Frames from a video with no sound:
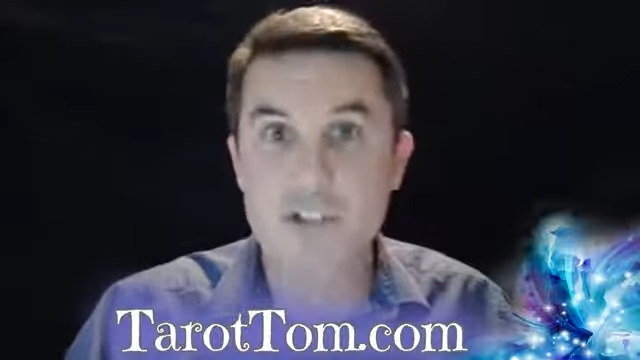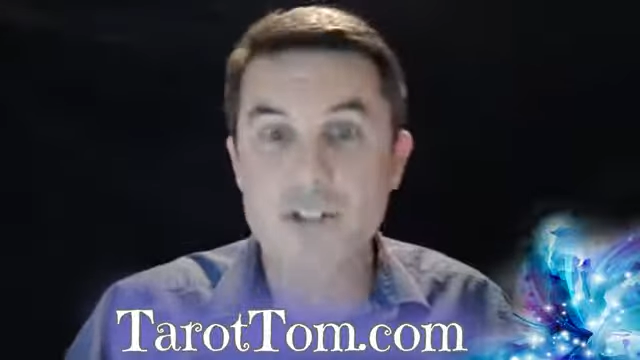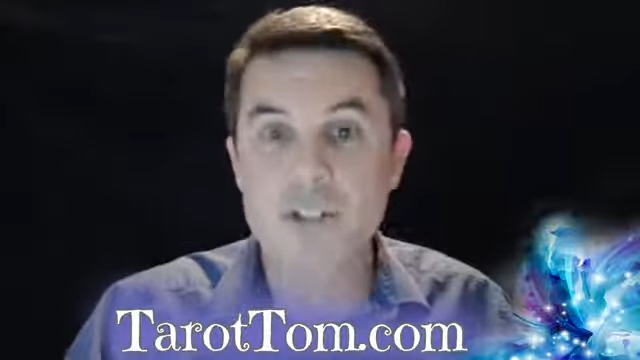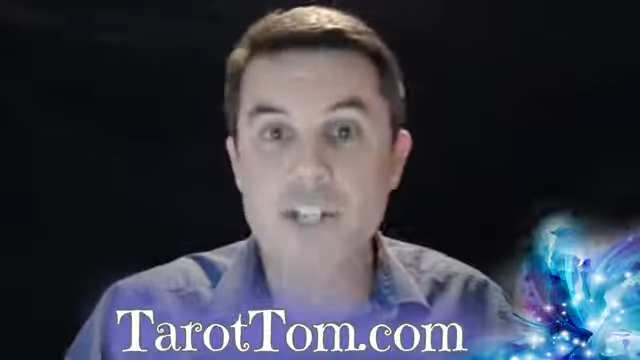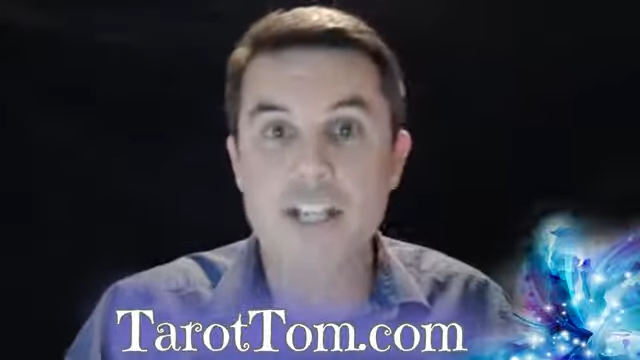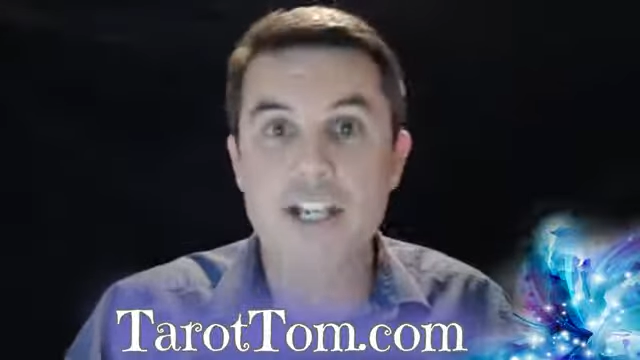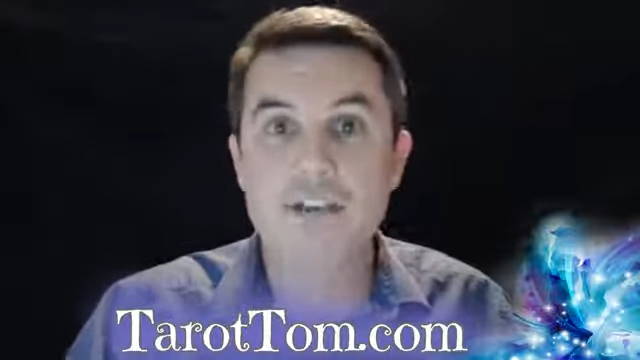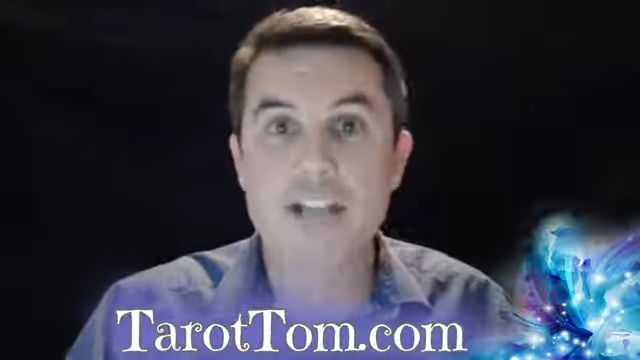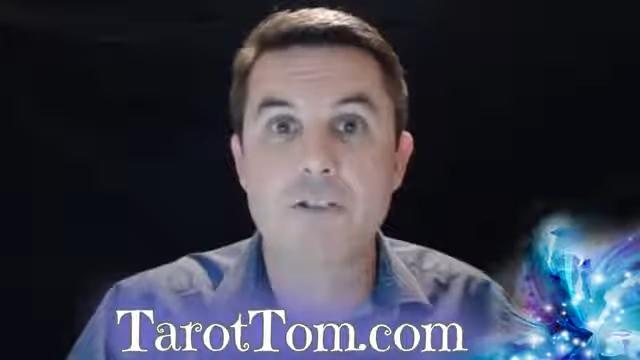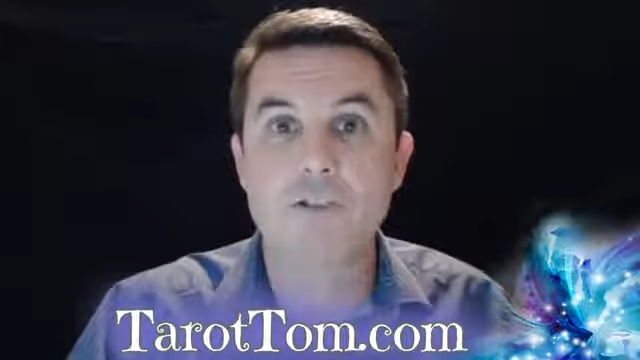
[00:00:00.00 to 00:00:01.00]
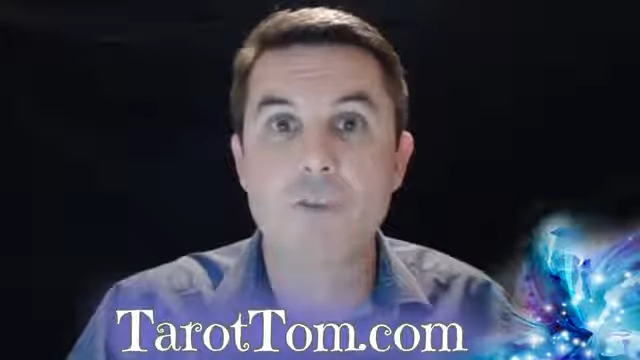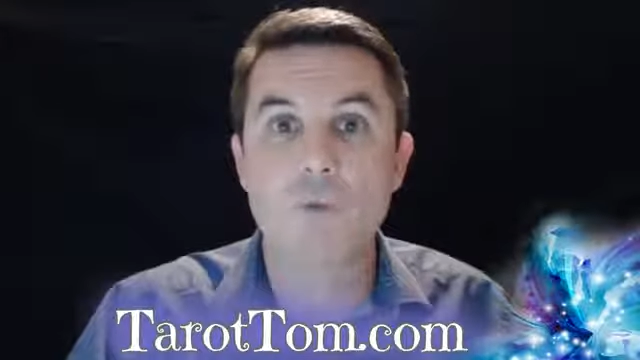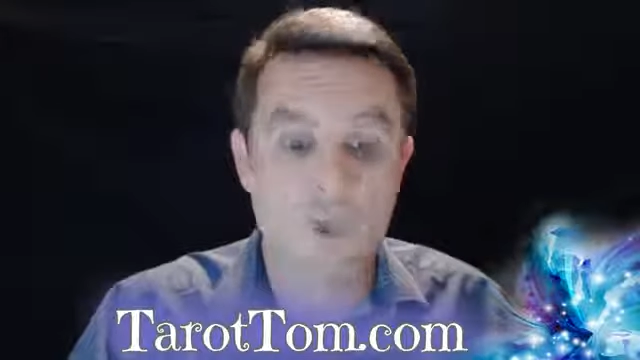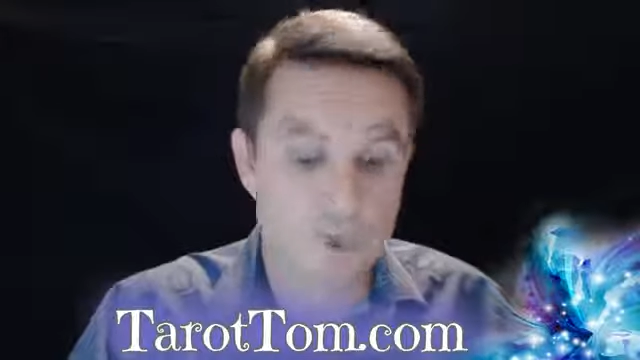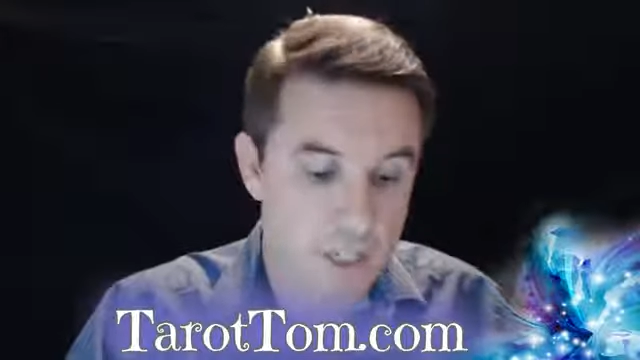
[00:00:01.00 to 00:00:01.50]
because then it goes out to the
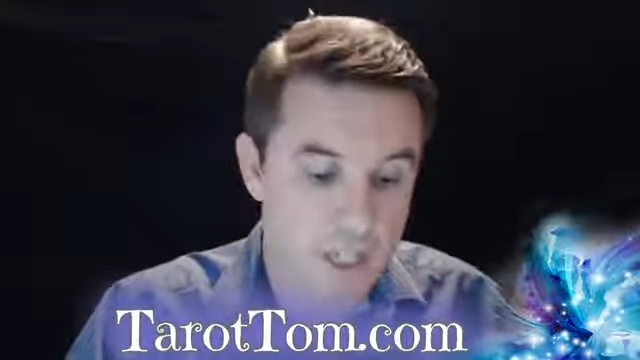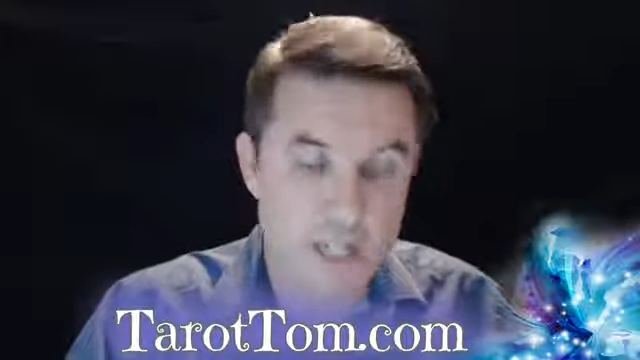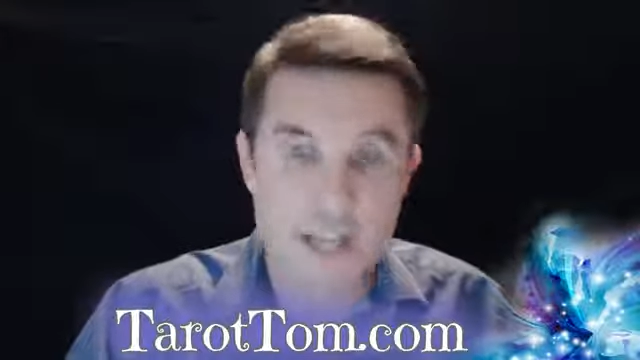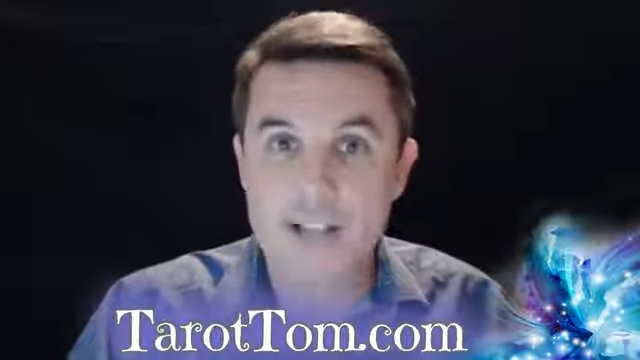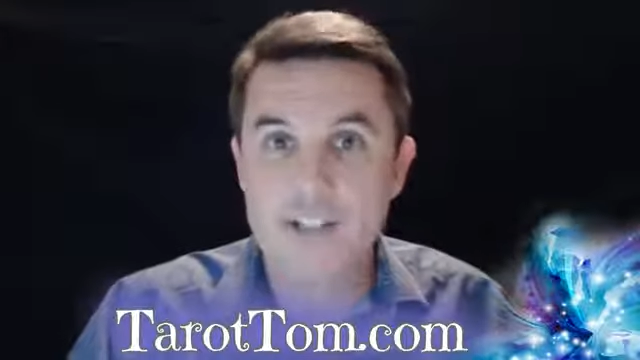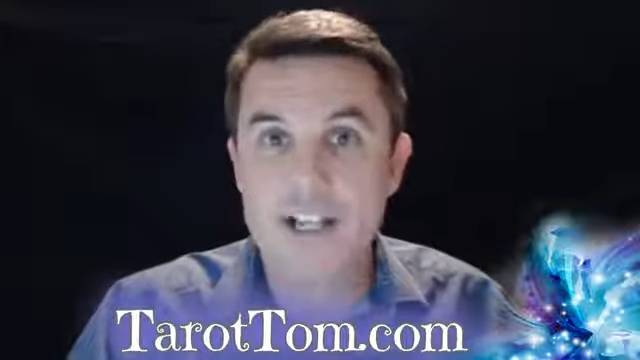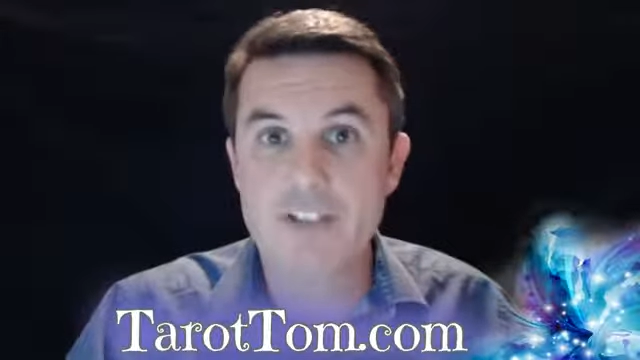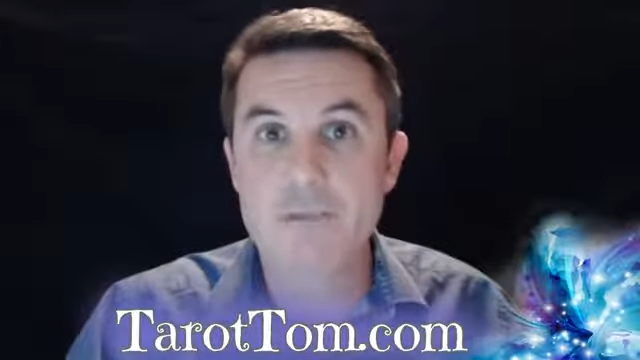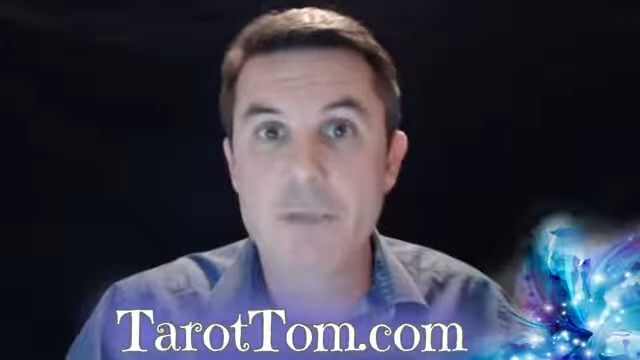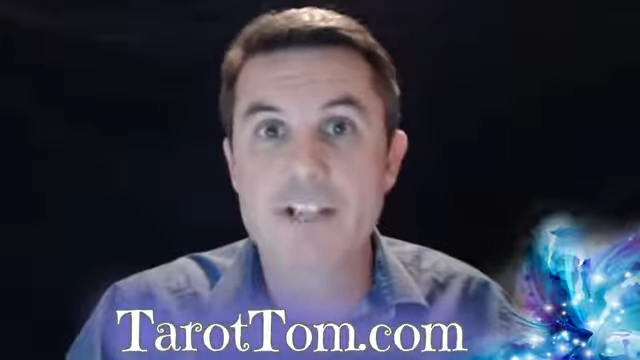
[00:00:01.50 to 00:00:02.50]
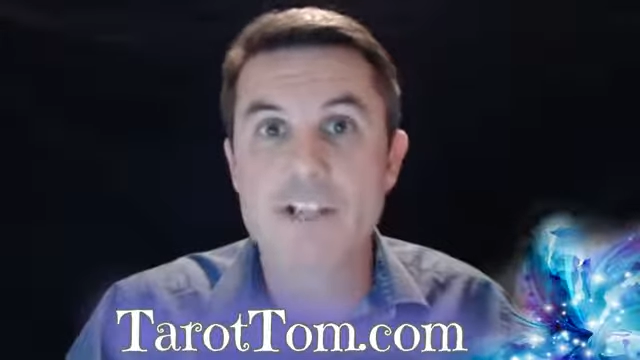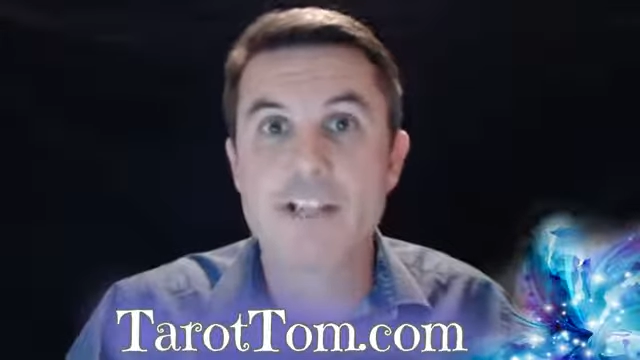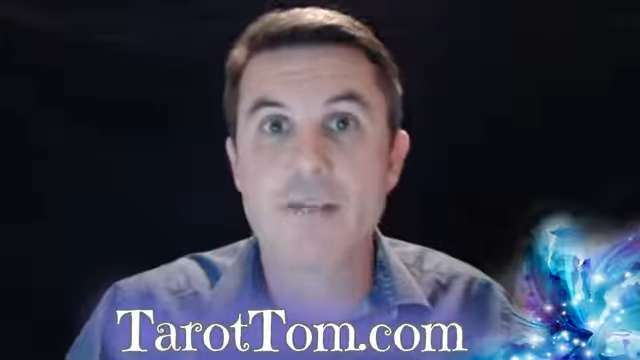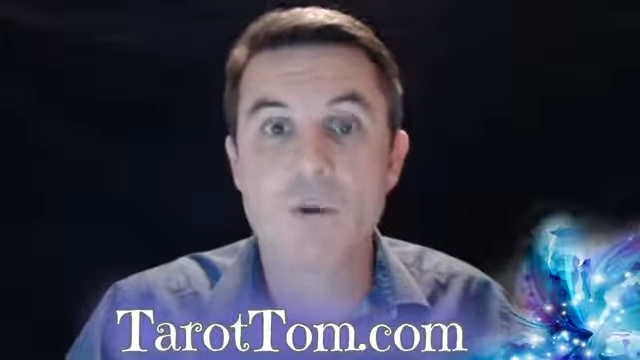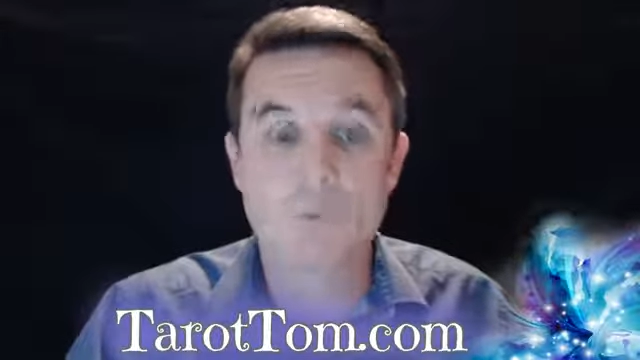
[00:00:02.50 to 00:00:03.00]
world and then everybody can
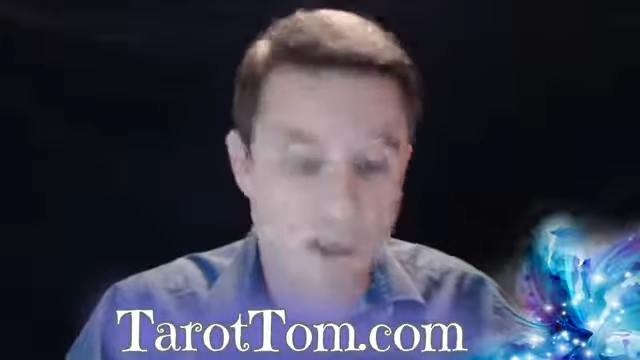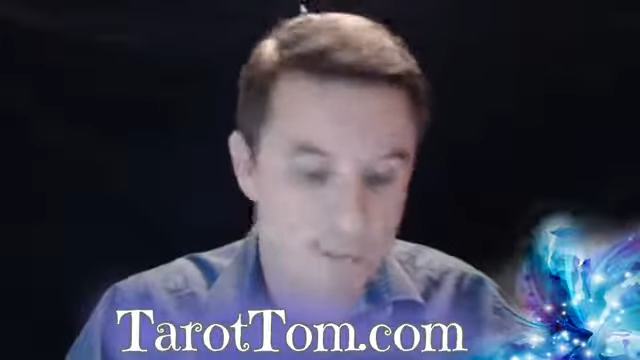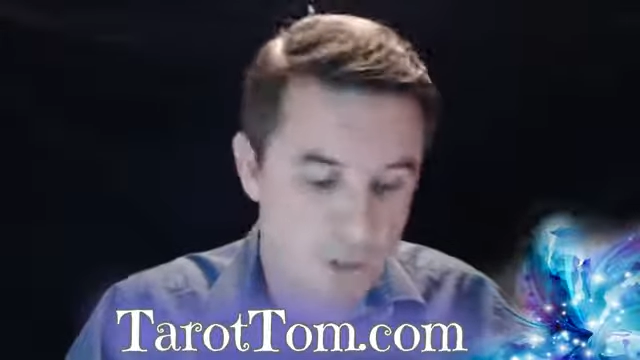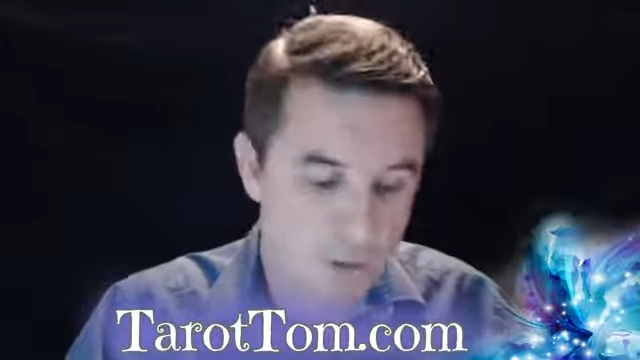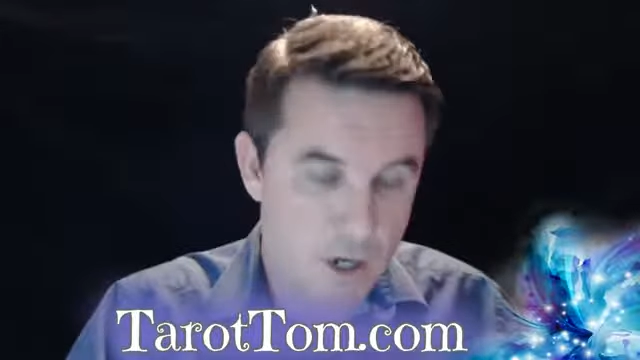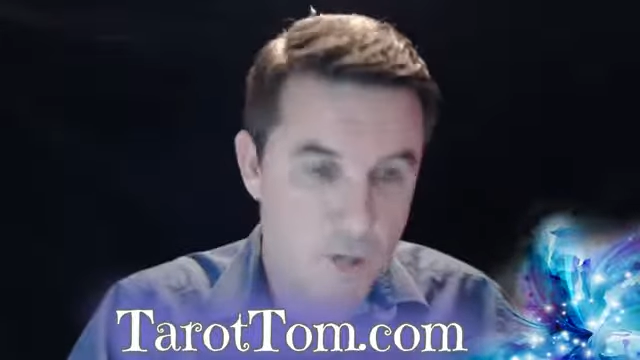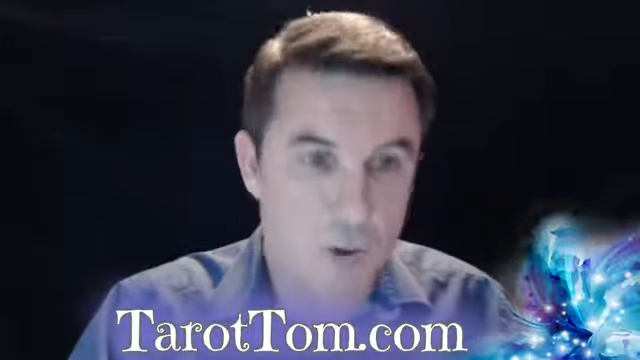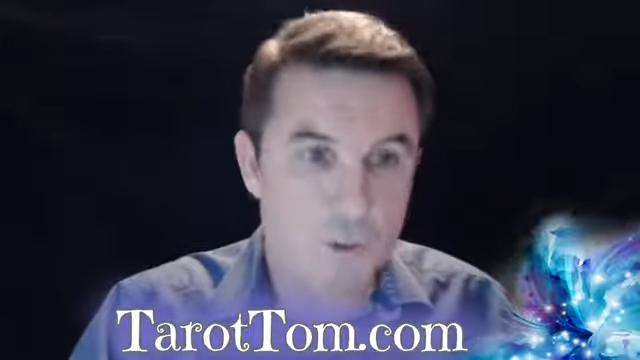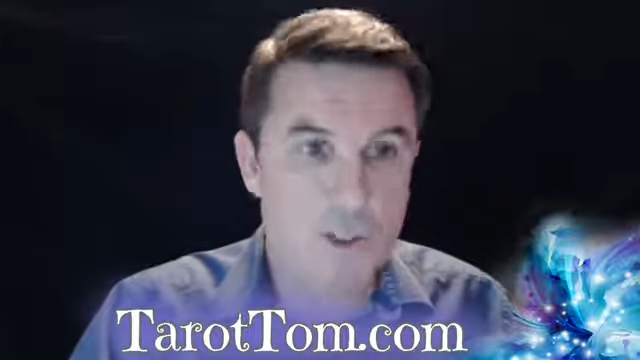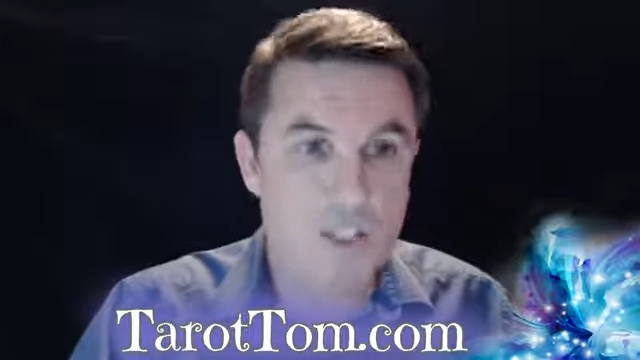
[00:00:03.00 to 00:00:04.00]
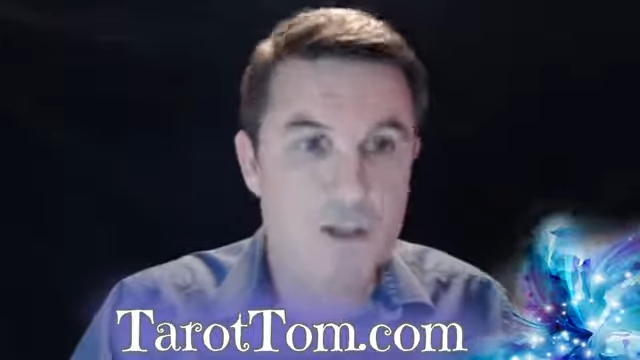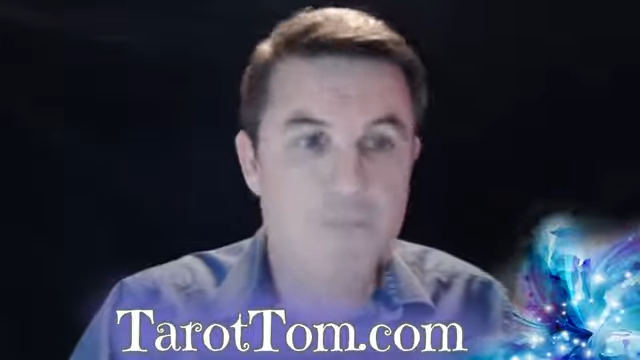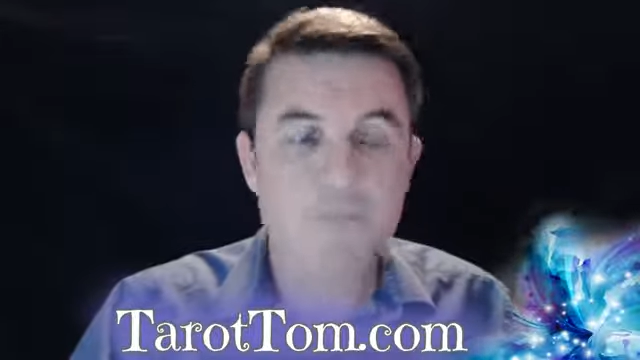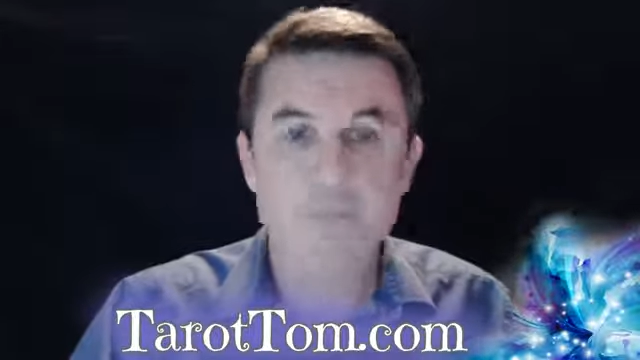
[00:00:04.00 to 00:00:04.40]
see what we're up to and what we're doing.